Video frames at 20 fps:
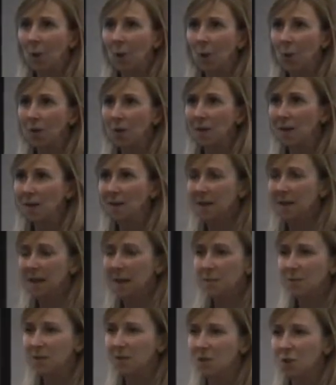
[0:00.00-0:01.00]
how the
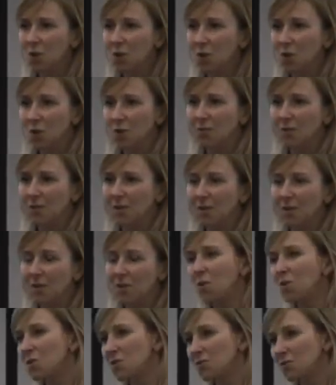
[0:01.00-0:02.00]
exam as such sort of
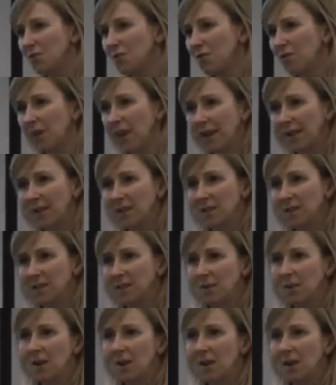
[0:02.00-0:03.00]
doesn't
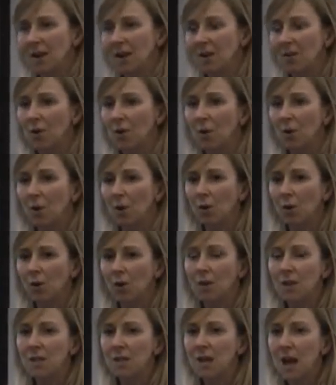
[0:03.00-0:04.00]
reflect, or
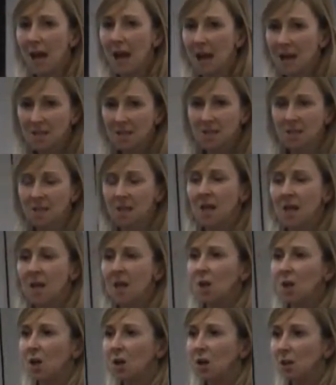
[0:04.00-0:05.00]
the tasks,
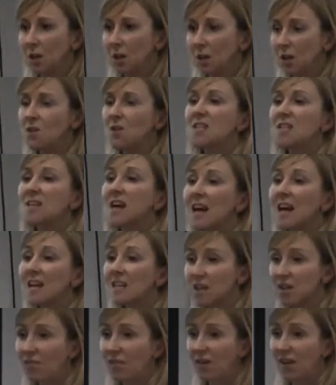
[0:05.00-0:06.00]
that there's a
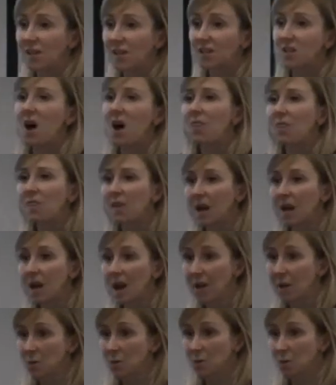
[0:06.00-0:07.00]
task effect on the
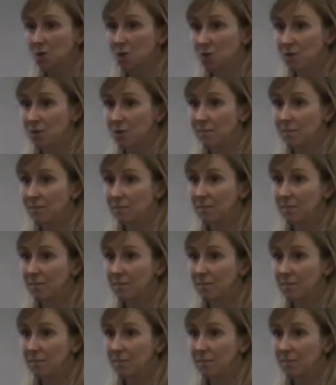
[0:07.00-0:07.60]
language.